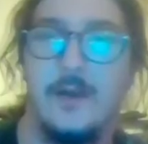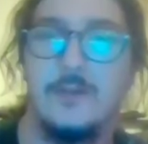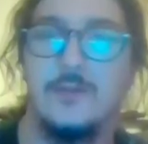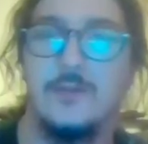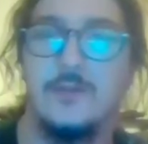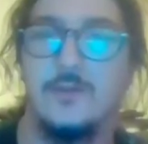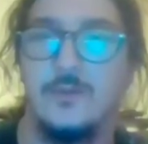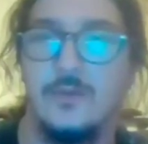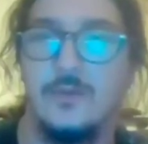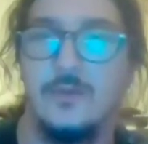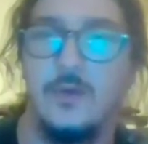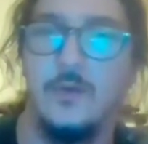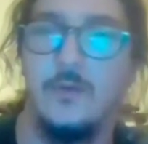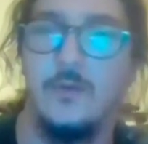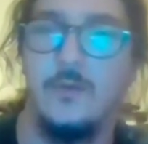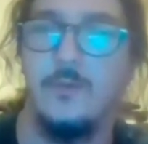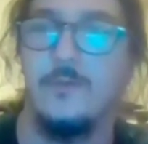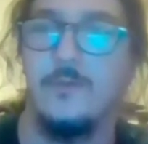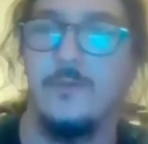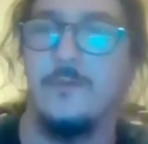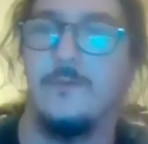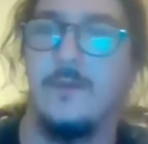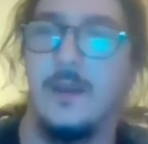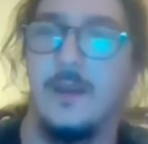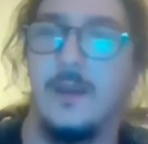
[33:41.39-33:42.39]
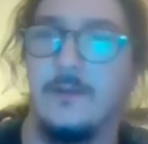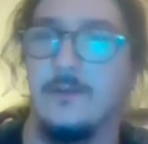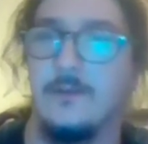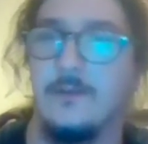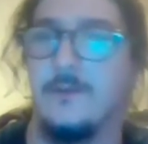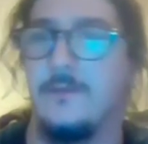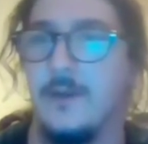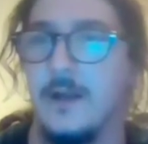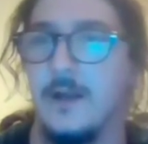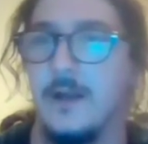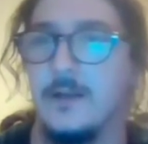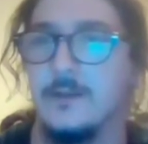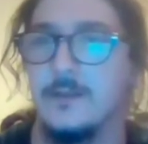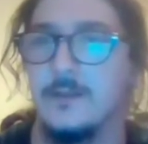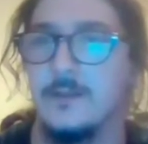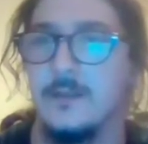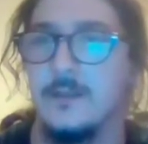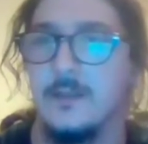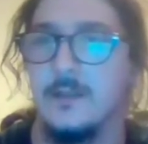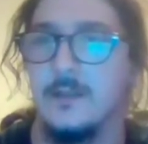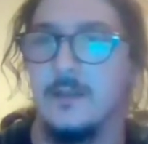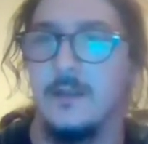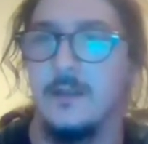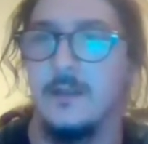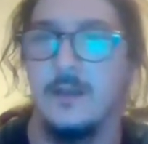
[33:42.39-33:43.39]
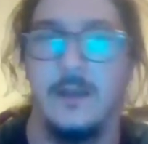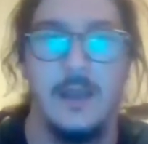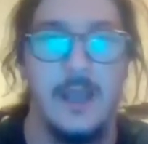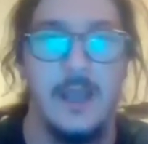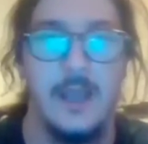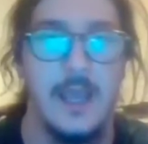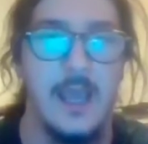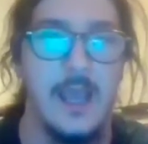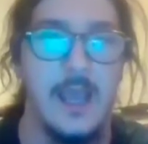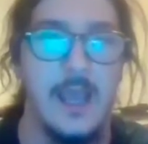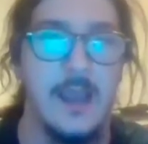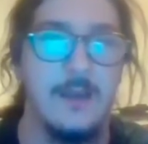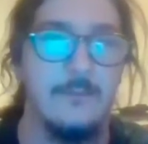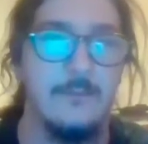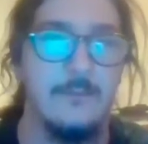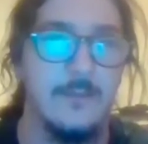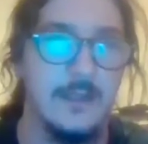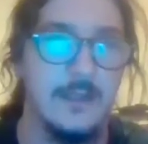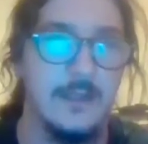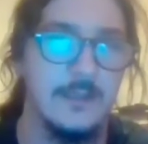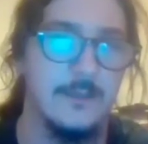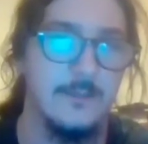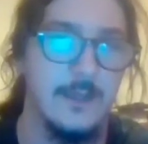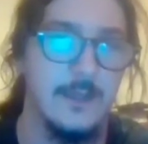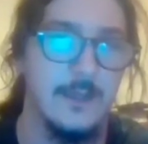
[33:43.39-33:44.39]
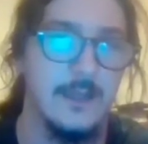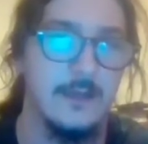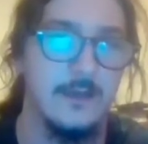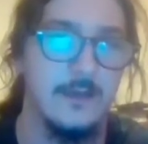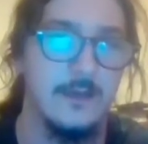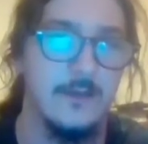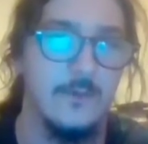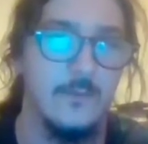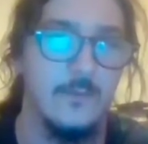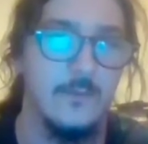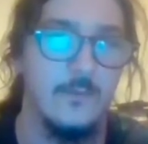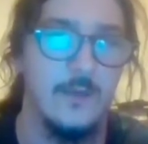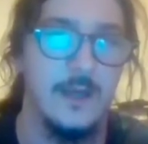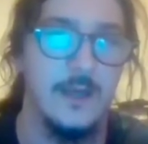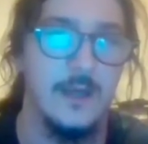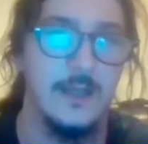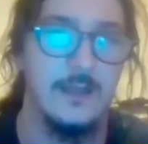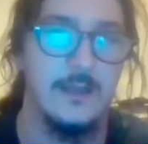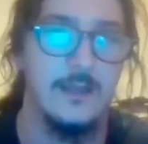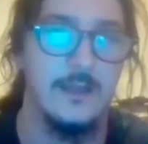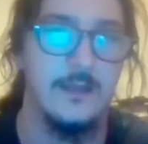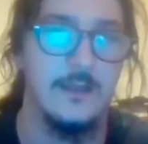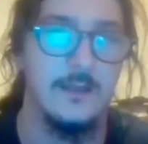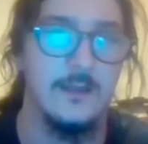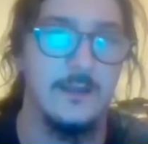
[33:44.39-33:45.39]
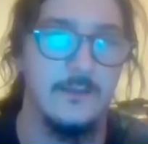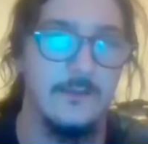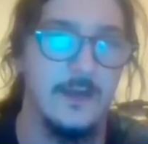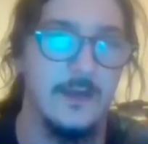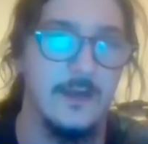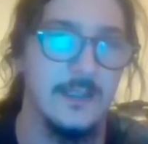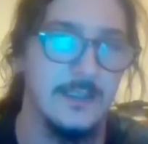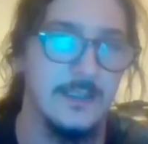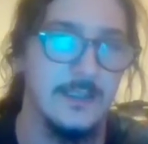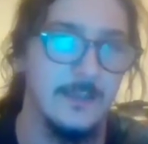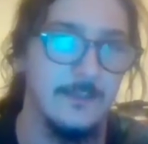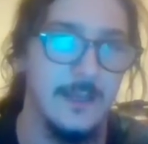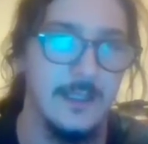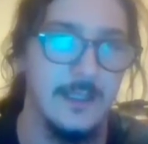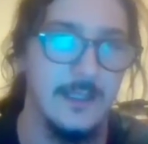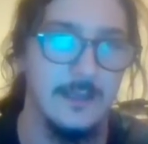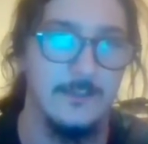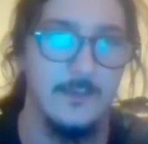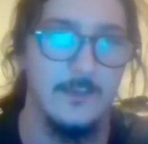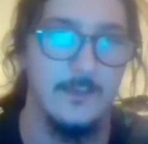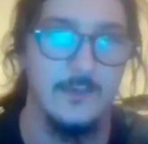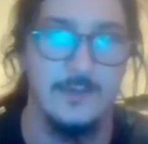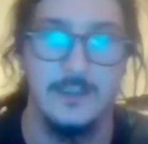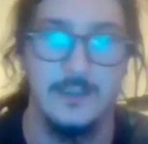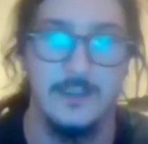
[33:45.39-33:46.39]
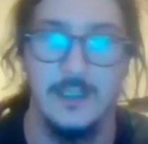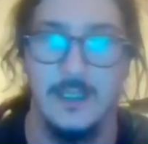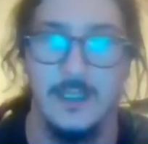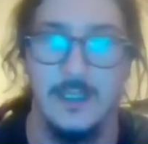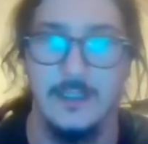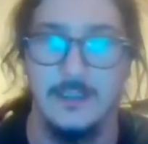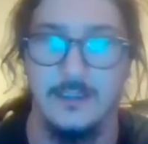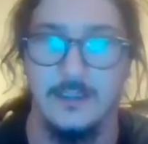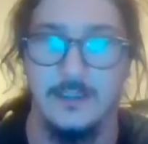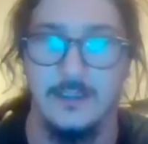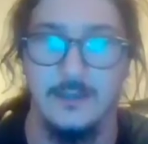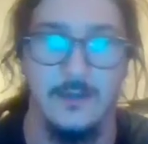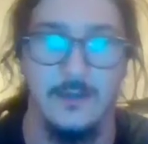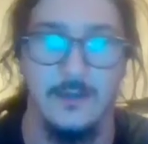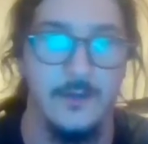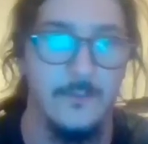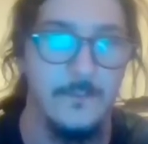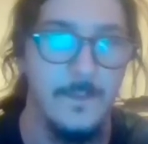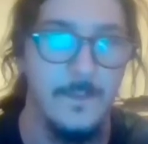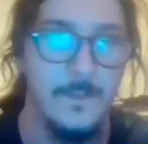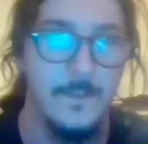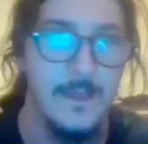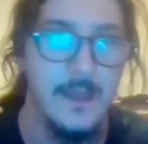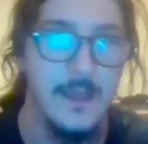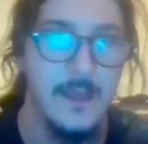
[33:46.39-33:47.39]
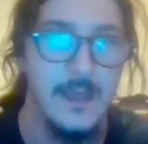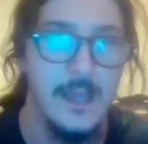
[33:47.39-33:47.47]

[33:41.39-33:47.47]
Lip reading: Find your 2 favorite fighters and mix them in with the fights that make the most sense, you know?